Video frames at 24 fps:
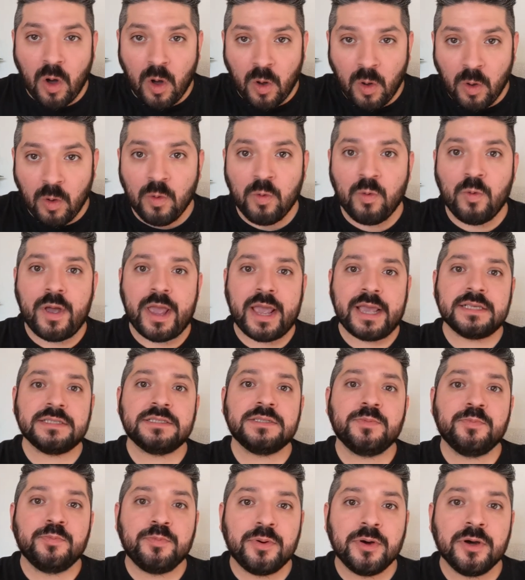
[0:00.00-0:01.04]

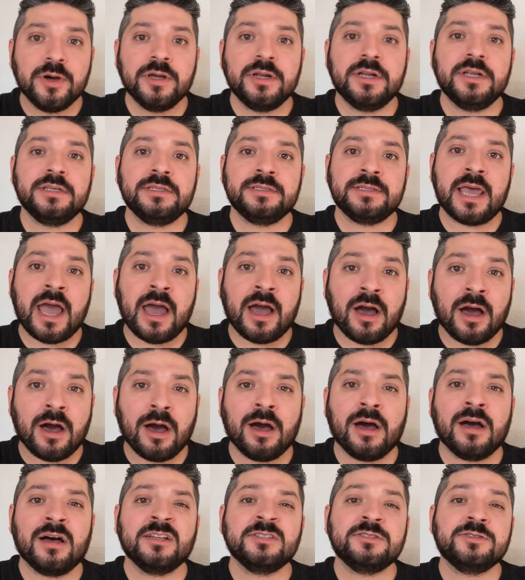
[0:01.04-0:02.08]
always put us at
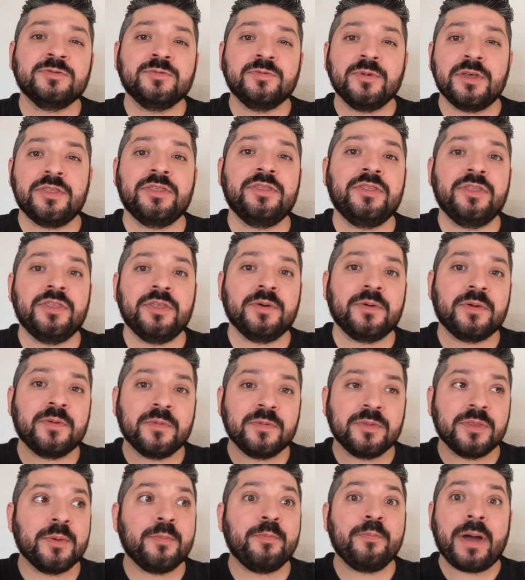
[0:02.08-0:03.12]
odds with the,
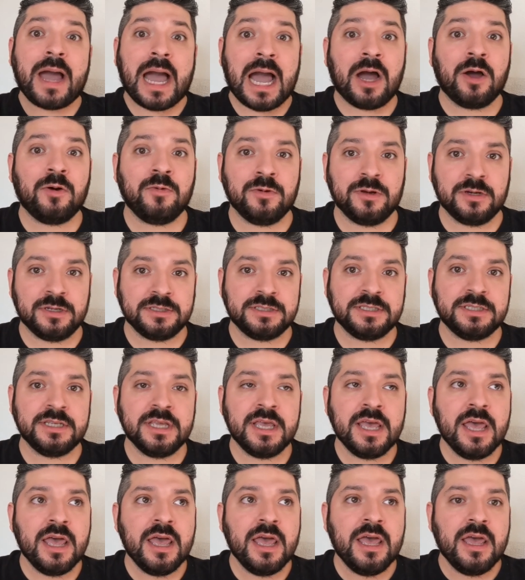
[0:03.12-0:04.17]
the
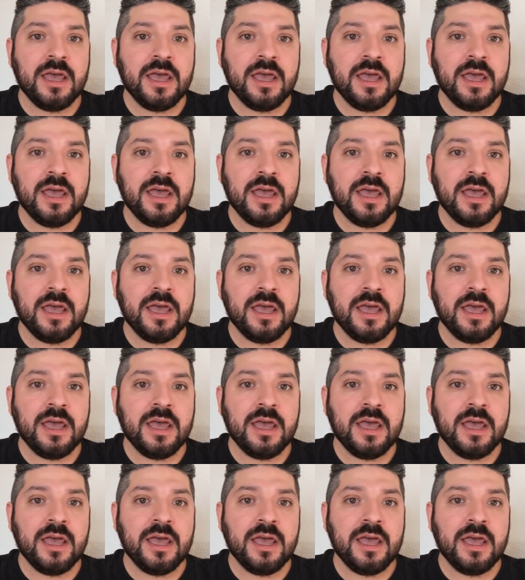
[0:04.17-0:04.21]
powers,